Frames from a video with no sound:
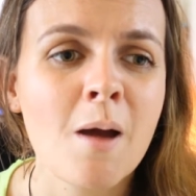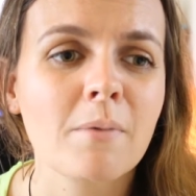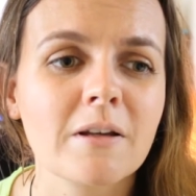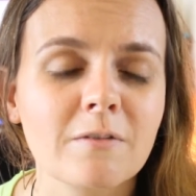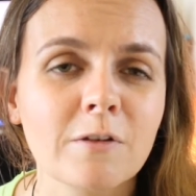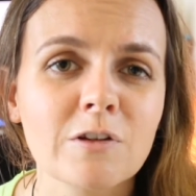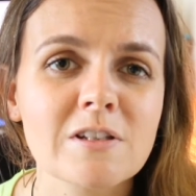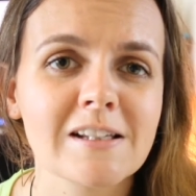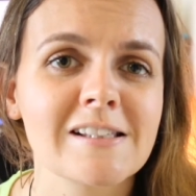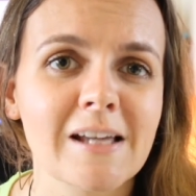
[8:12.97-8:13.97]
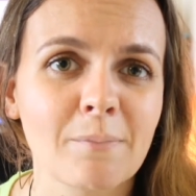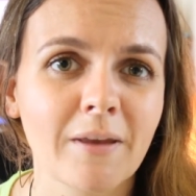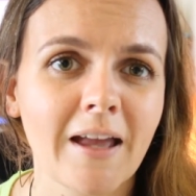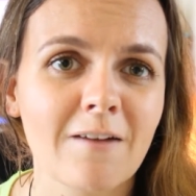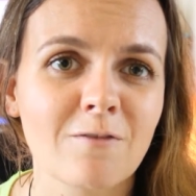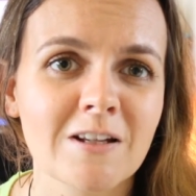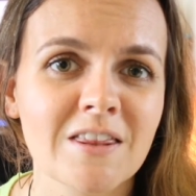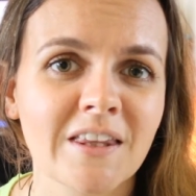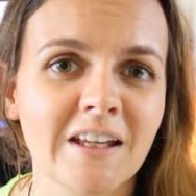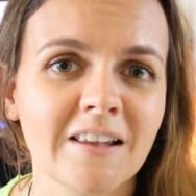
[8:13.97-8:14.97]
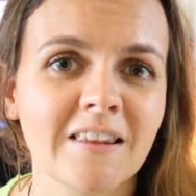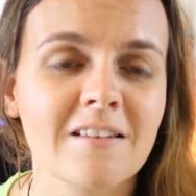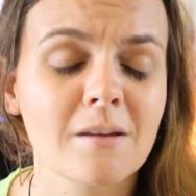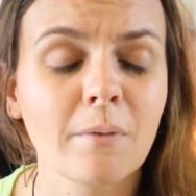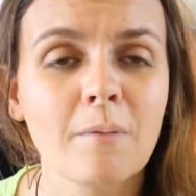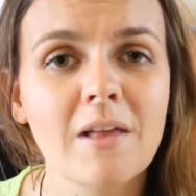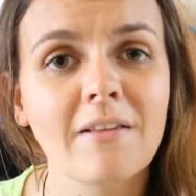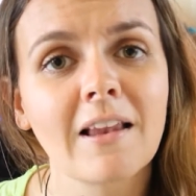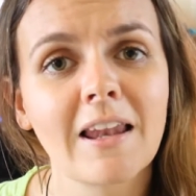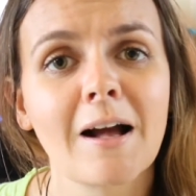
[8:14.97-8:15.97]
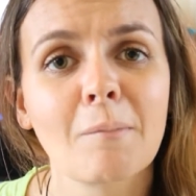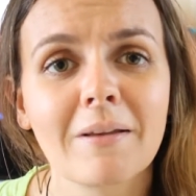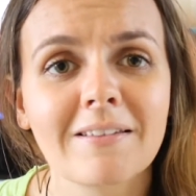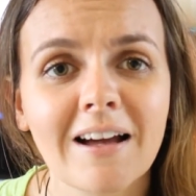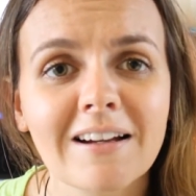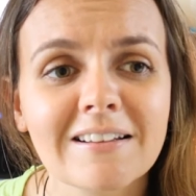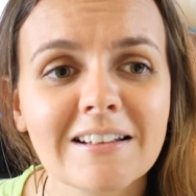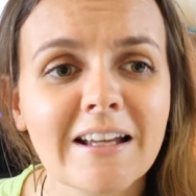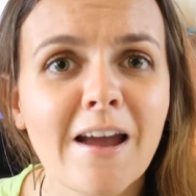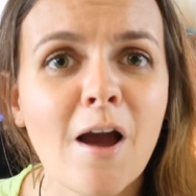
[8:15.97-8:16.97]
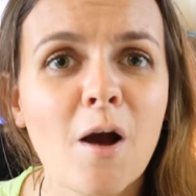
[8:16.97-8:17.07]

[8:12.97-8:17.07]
Because if you're just accepting everything, then sometimes that's a lack mentality,